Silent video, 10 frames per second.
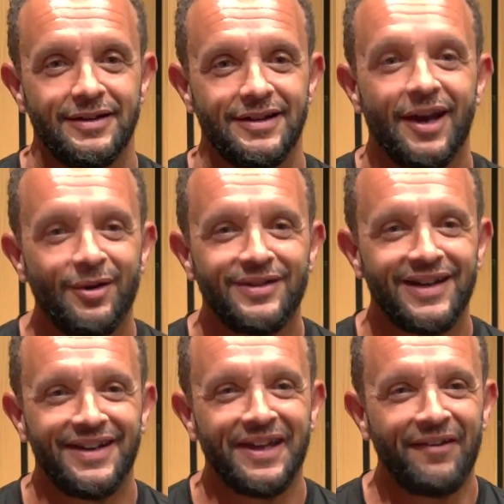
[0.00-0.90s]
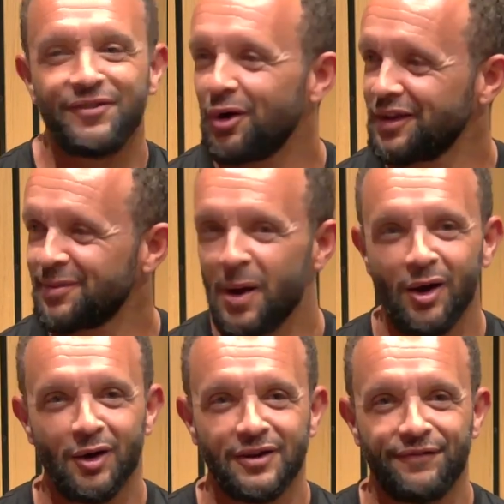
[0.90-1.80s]
You know, if you've got a
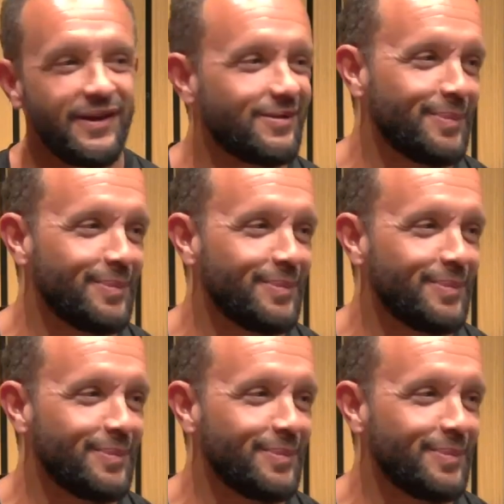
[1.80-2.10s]
smile on your face,